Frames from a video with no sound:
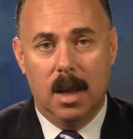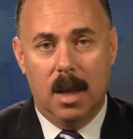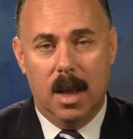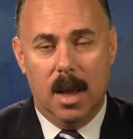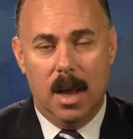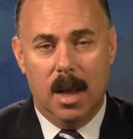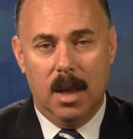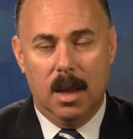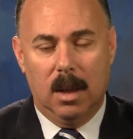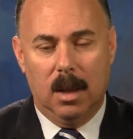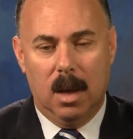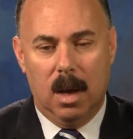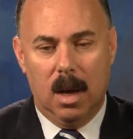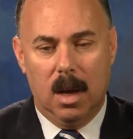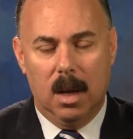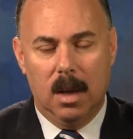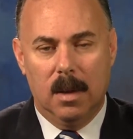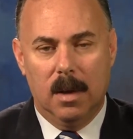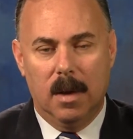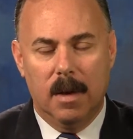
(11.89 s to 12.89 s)
And the
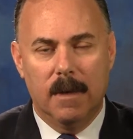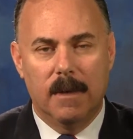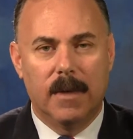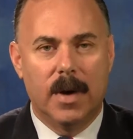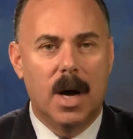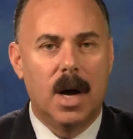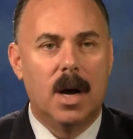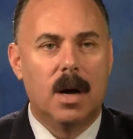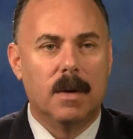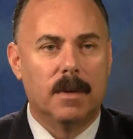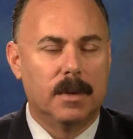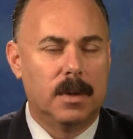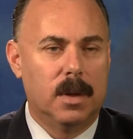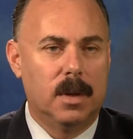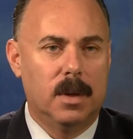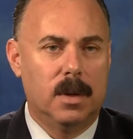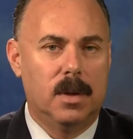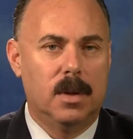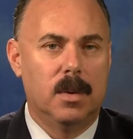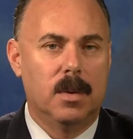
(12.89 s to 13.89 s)
law evolved
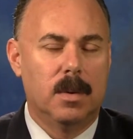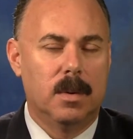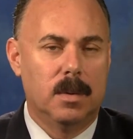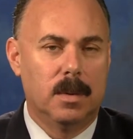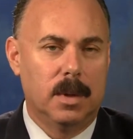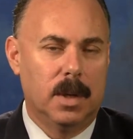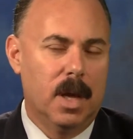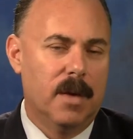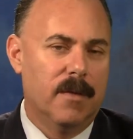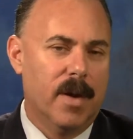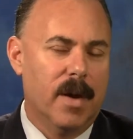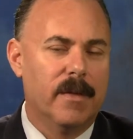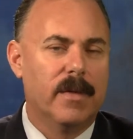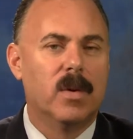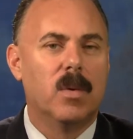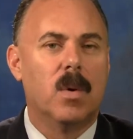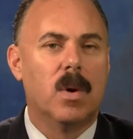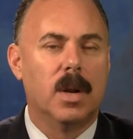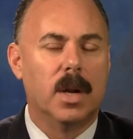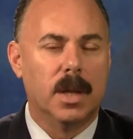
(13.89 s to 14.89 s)
to give
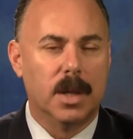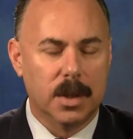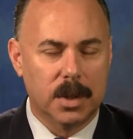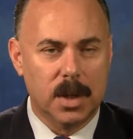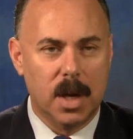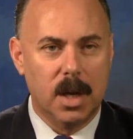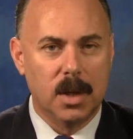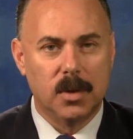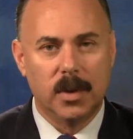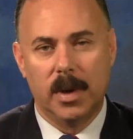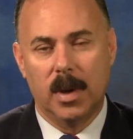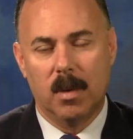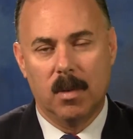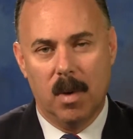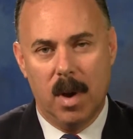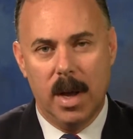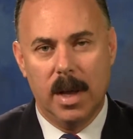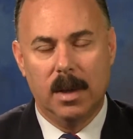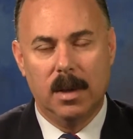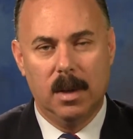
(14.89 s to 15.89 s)
everyone in this country a
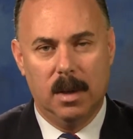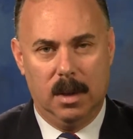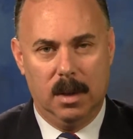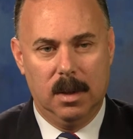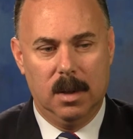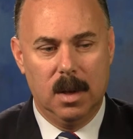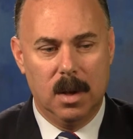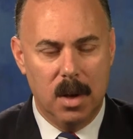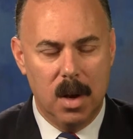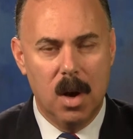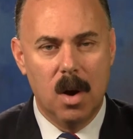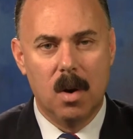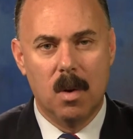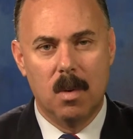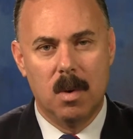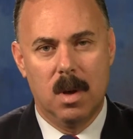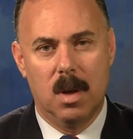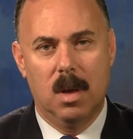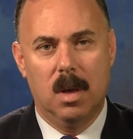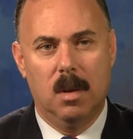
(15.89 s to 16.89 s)
right to
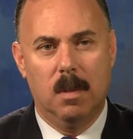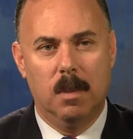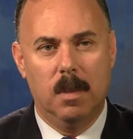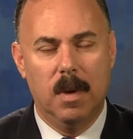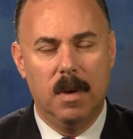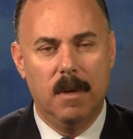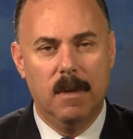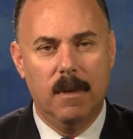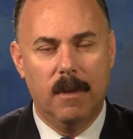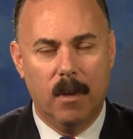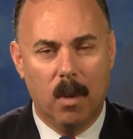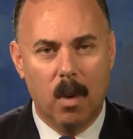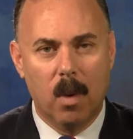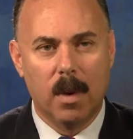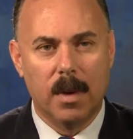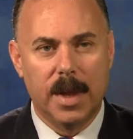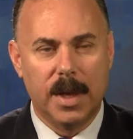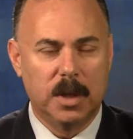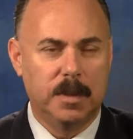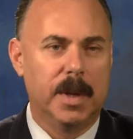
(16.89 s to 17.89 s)
know before
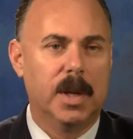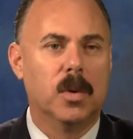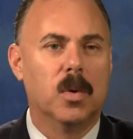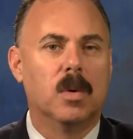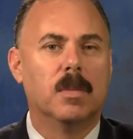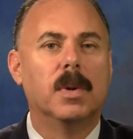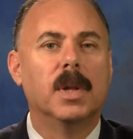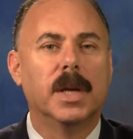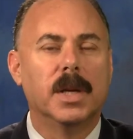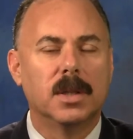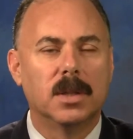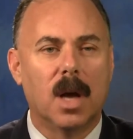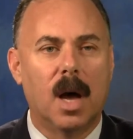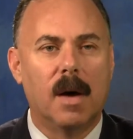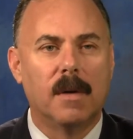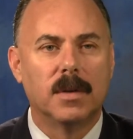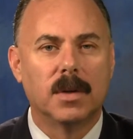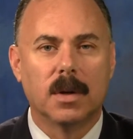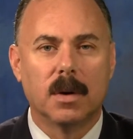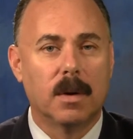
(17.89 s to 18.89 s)
they speak to a police
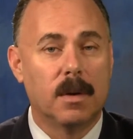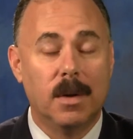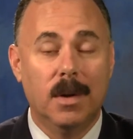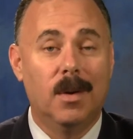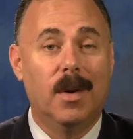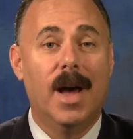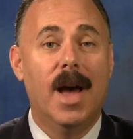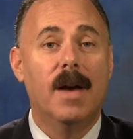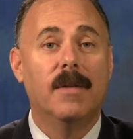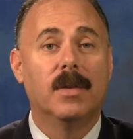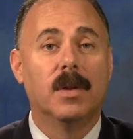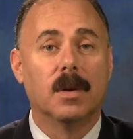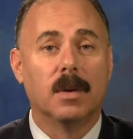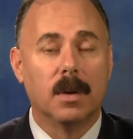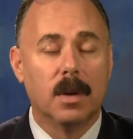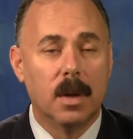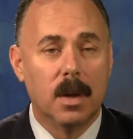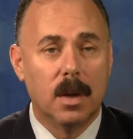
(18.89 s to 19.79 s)
officer. You don't have to.